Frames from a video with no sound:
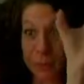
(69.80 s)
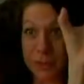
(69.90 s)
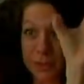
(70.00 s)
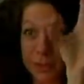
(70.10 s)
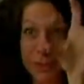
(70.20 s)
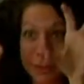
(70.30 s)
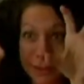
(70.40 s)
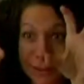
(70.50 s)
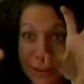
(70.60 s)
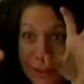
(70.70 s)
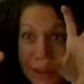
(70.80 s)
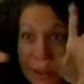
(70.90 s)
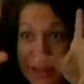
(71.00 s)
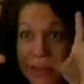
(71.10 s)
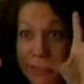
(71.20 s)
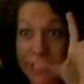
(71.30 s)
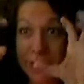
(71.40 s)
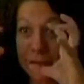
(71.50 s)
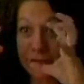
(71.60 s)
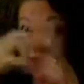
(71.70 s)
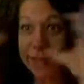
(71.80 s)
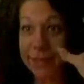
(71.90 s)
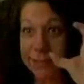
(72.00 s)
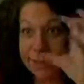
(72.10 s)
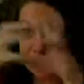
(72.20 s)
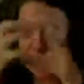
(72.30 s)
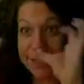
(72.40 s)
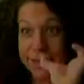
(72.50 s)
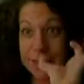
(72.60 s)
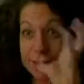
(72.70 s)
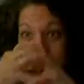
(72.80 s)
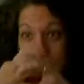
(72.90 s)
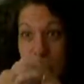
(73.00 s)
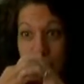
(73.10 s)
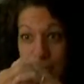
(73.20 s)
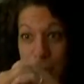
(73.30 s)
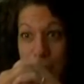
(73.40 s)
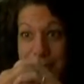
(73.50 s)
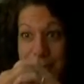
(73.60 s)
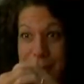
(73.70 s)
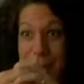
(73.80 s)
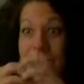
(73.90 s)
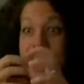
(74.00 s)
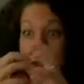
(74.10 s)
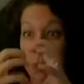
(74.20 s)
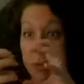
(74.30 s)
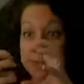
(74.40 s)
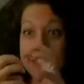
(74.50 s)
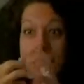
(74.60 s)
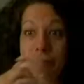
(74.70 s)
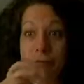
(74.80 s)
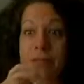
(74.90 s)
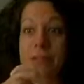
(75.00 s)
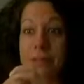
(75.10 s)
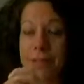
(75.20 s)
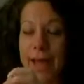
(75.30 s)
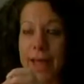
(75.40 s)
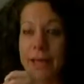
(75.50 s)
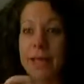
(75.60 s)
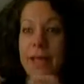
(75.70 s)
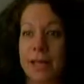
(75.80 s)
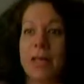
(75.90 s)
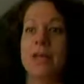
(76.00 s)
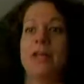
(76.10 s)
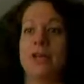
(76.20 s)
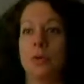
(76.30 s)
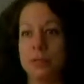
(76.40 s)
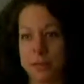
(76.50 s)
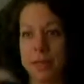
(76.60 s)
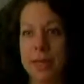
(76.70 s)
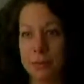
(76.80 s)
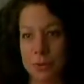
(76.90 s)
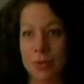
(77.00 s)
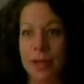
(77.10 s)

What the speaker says: that you can think of like little locks and keys, and the molecule goes in, and once they feel that, then they know there's neighbors